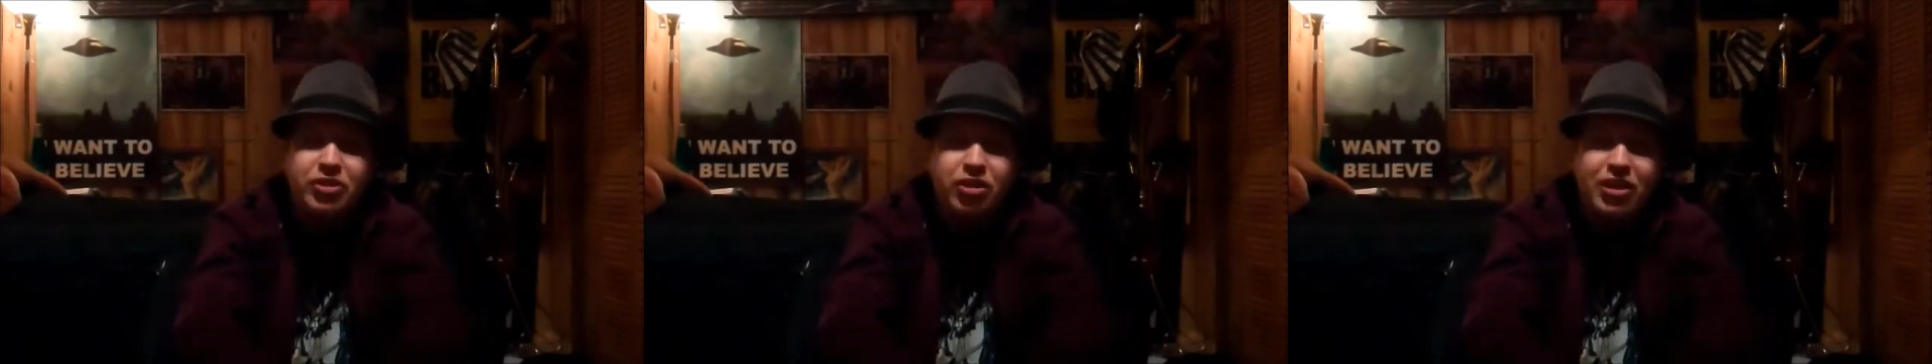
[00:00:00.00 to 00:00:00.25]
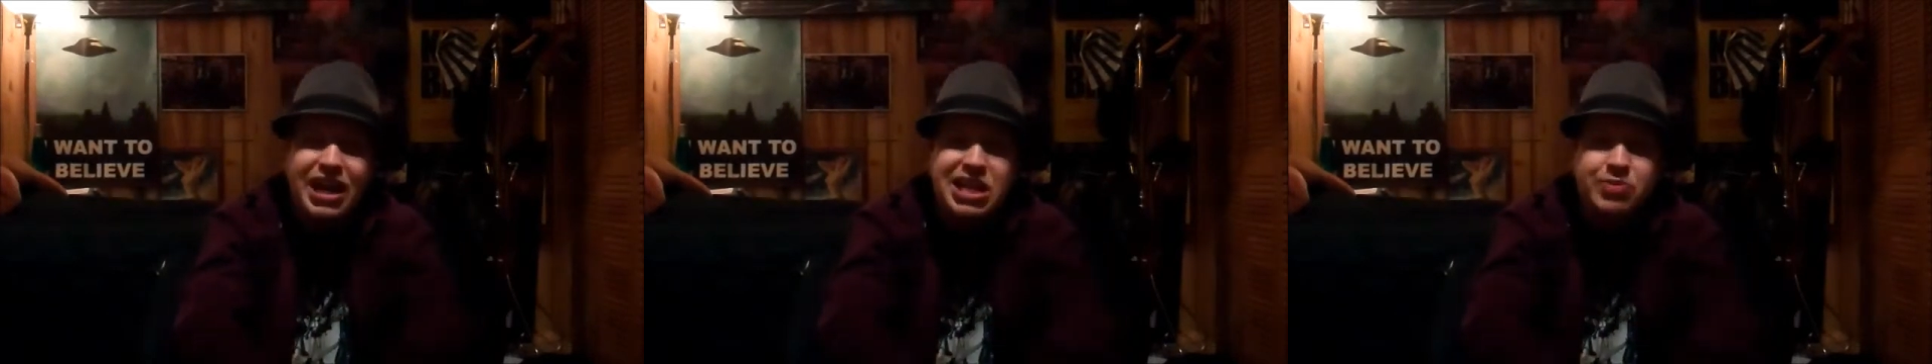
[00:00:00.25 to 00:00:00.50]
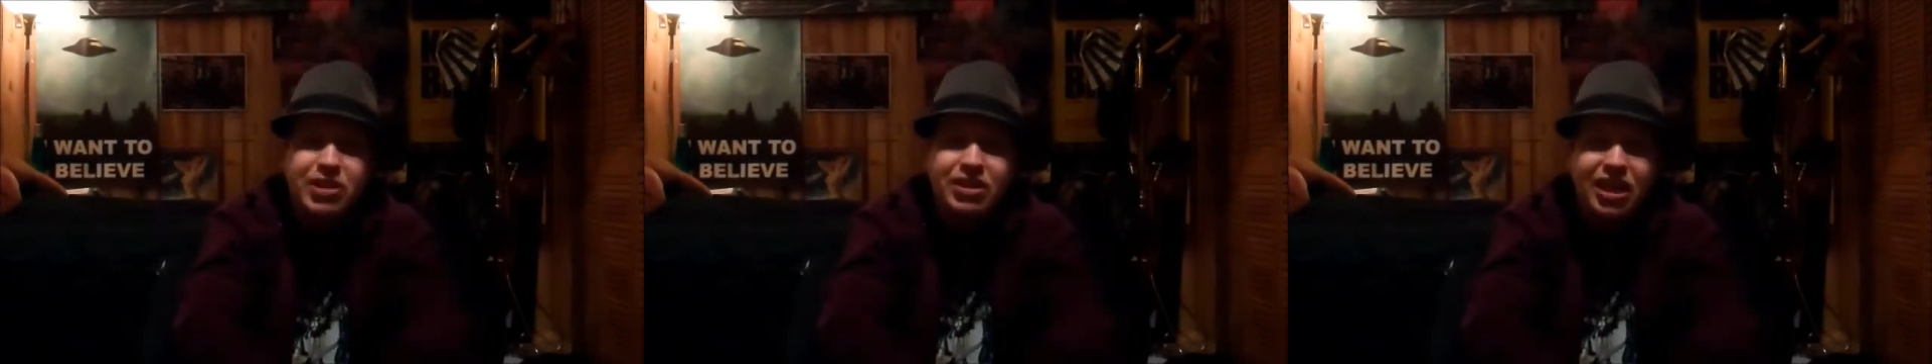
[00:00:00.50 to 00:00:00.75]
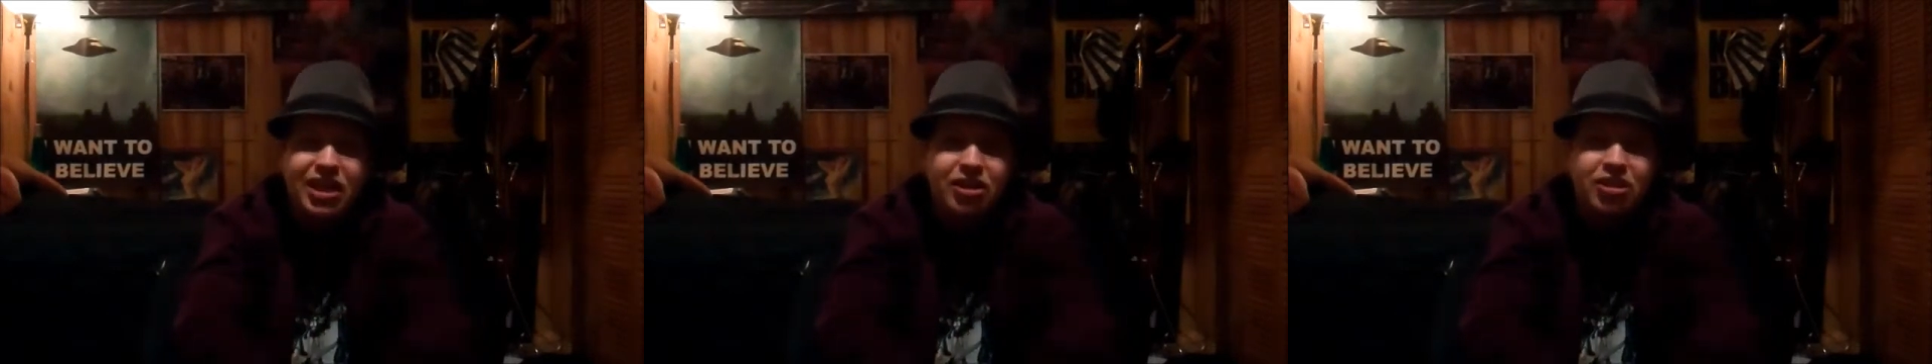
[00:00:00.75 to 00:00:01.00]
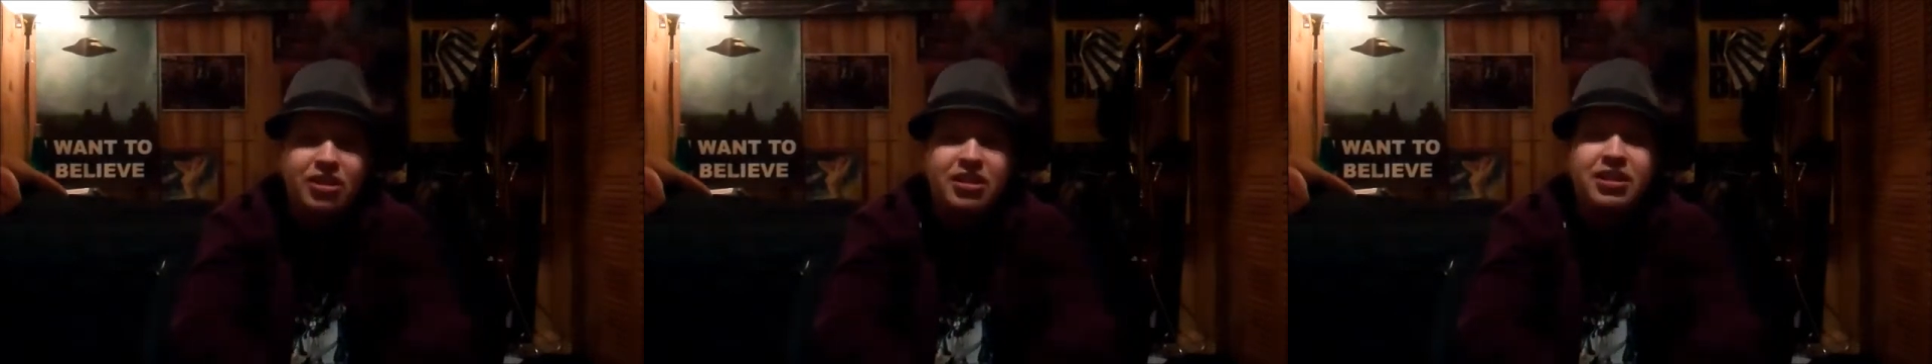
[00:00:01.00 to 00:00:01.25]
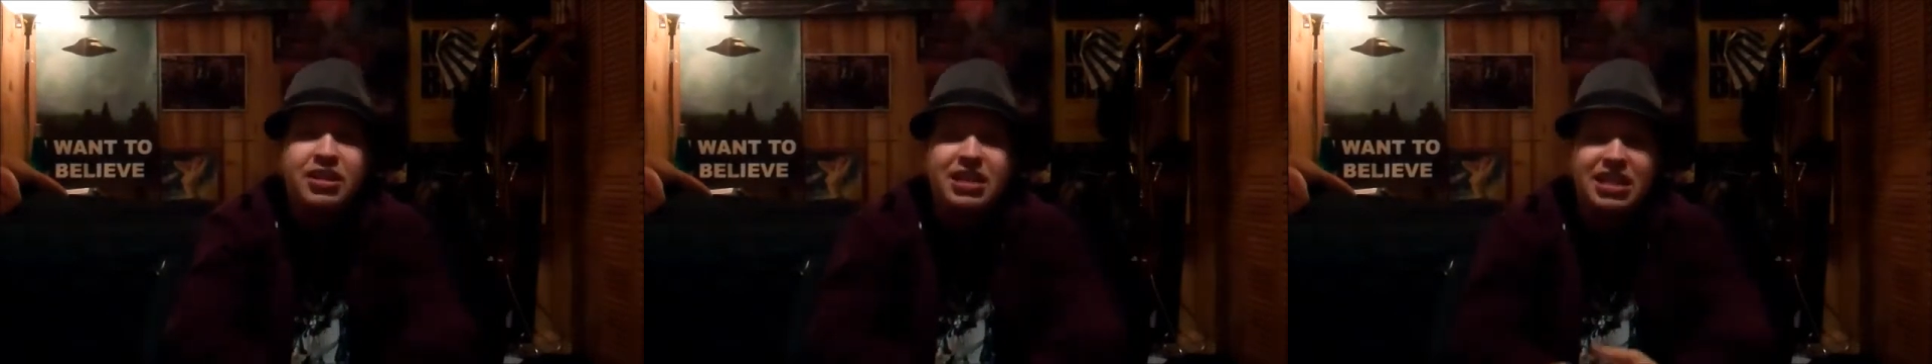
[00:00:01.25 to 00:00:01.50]
with another aspect later,
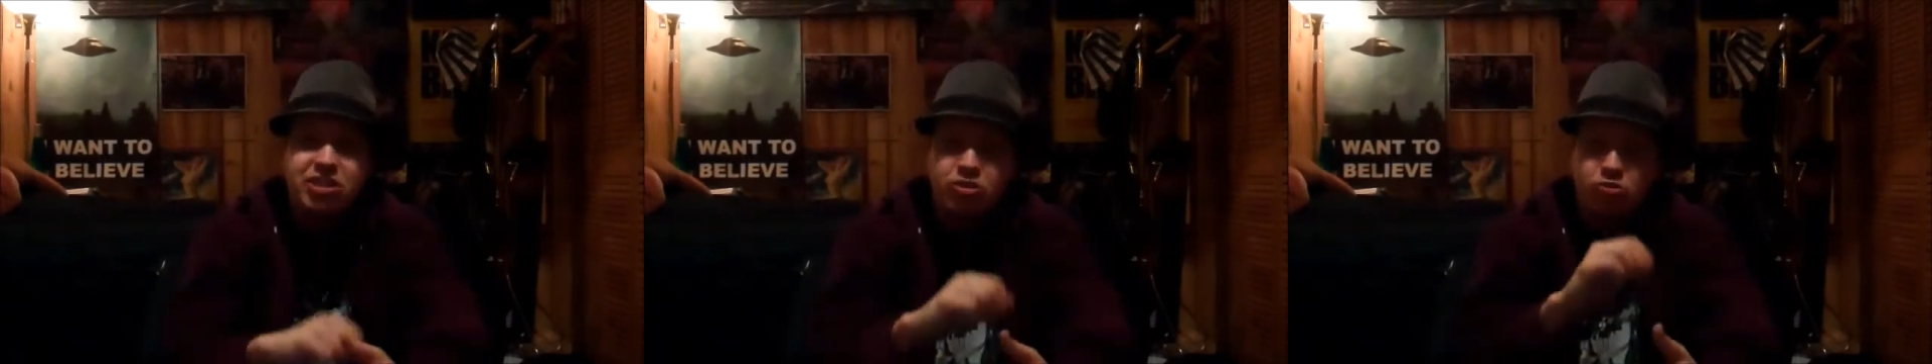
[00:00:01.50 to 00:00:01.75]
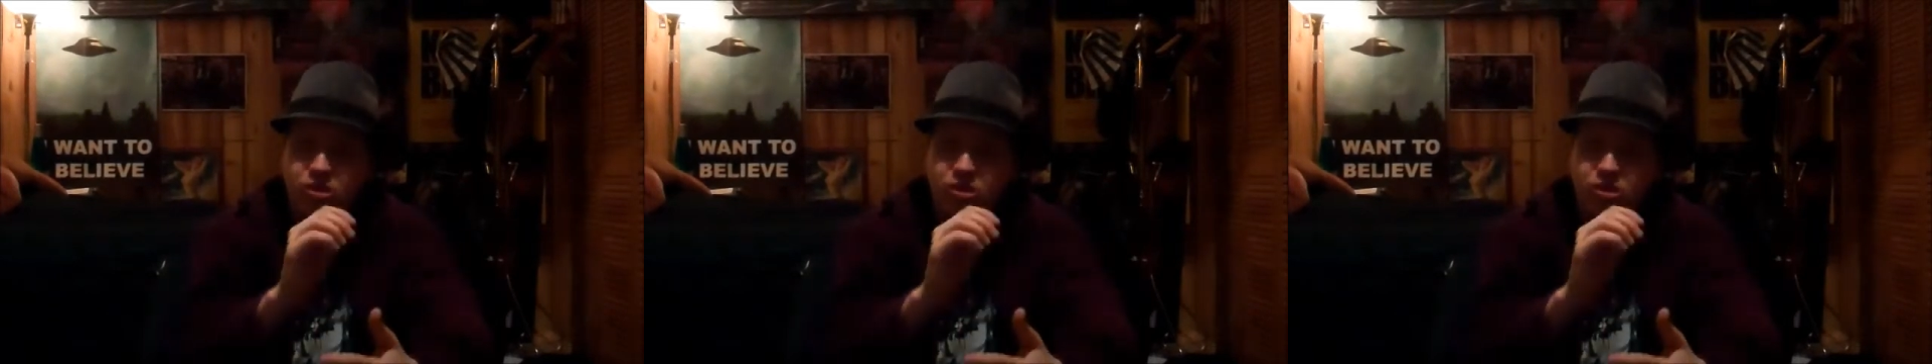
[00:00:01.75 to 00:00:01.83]
is the